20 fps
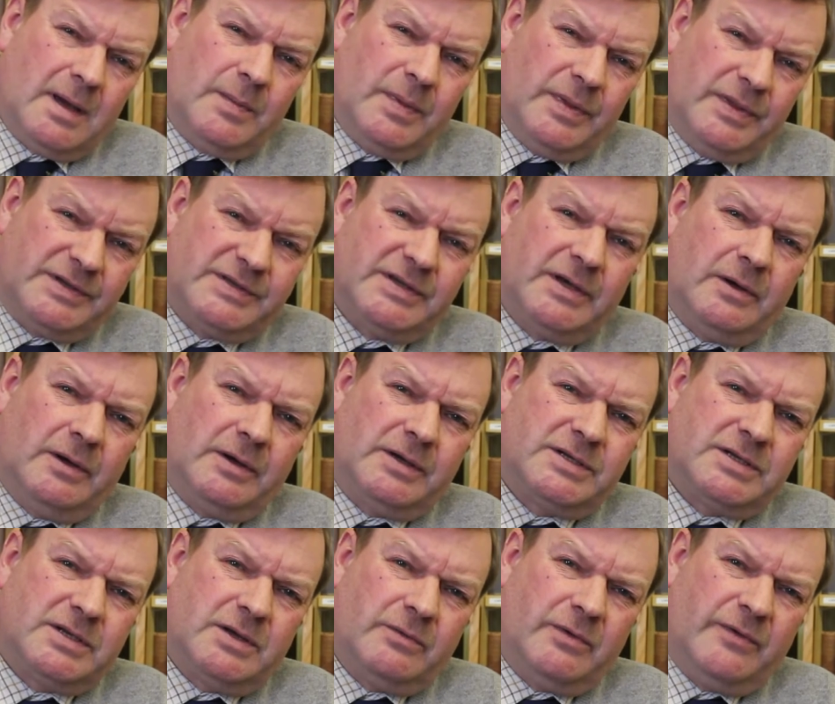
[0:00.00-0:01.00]
but the
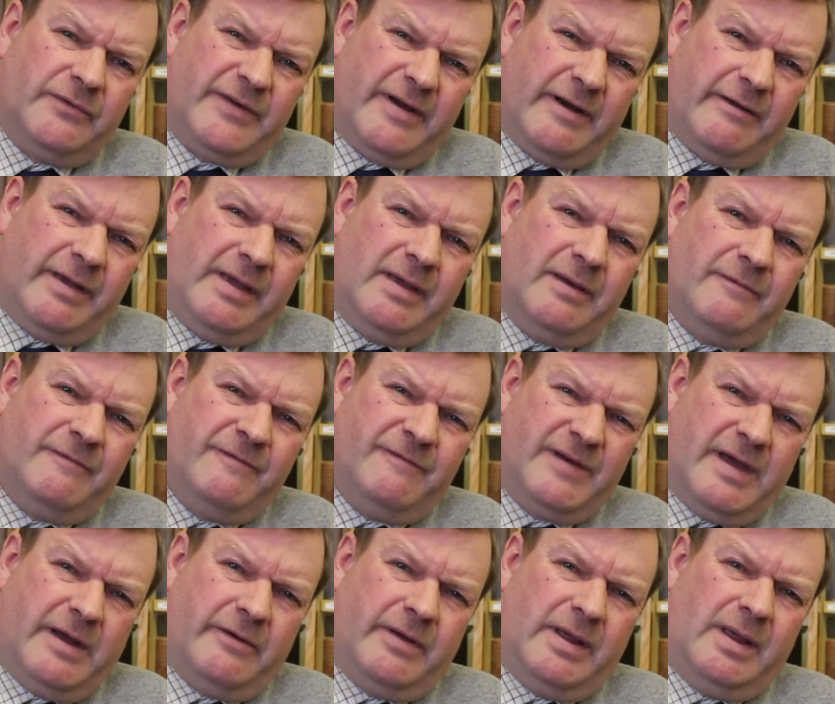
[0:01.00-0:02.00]
Turks were very,
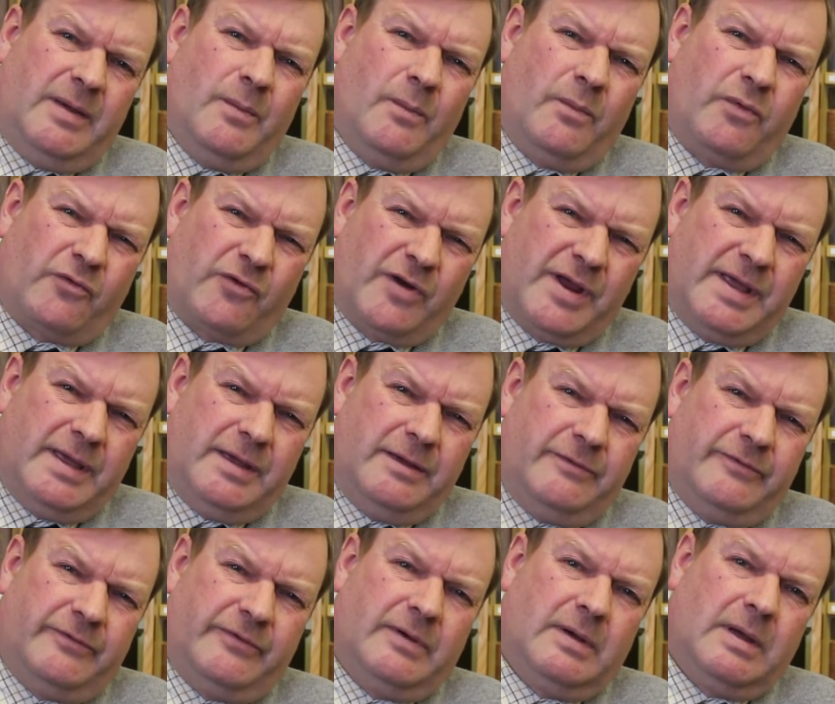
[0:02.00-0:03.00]
very
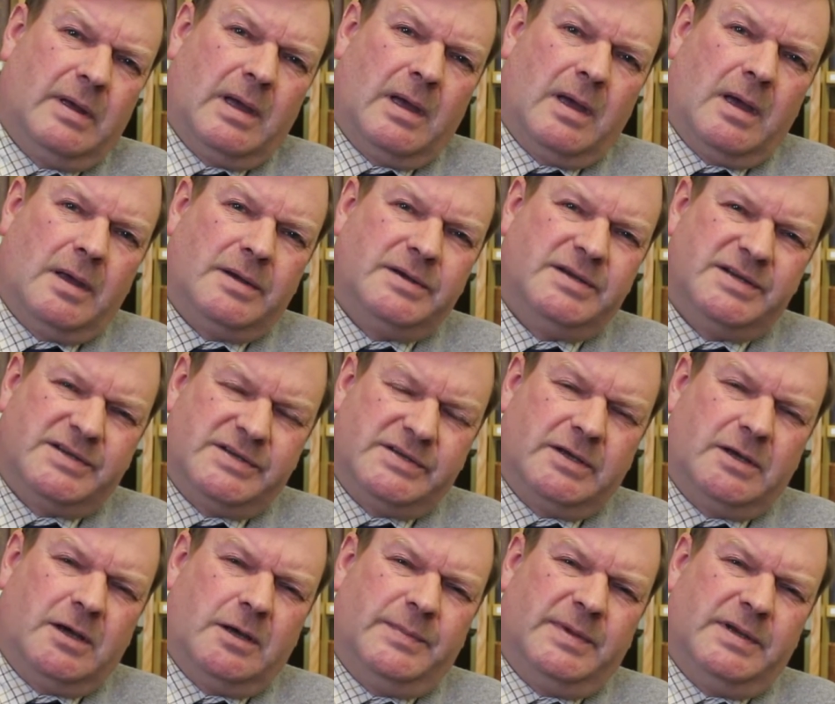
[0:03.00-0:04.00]
brave,
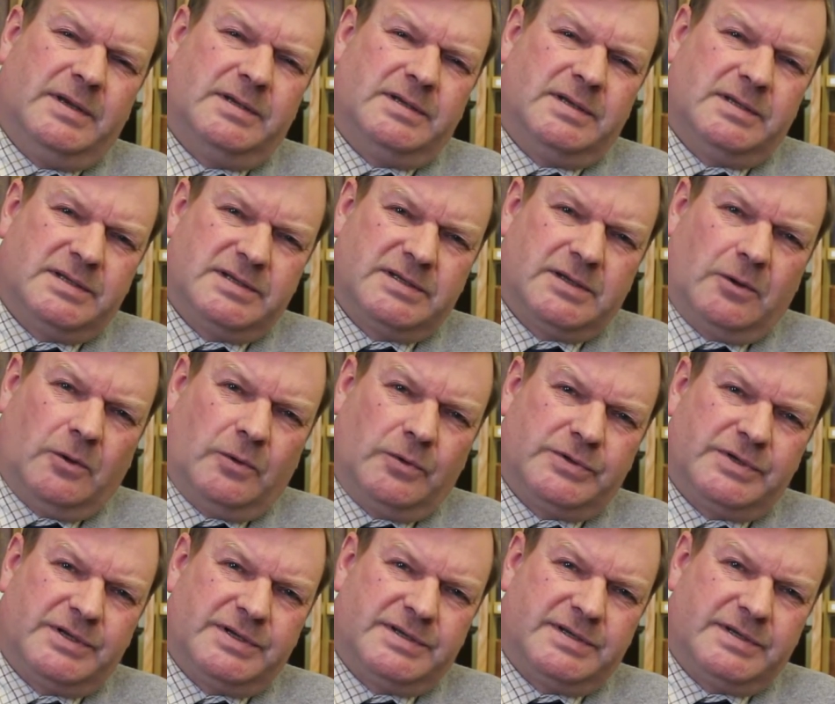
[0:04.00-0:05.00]
determined
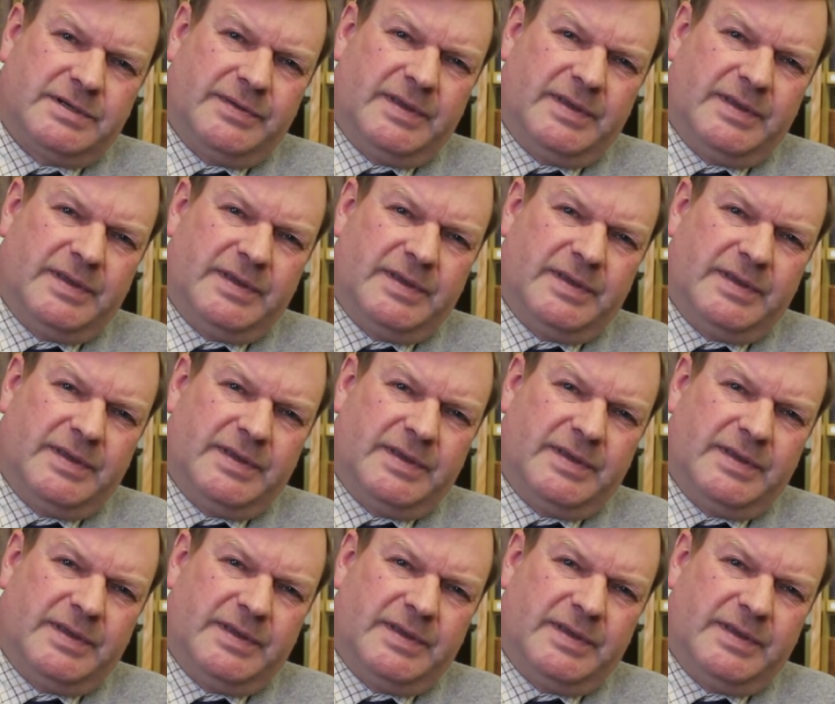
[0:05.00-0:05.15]
soldiers.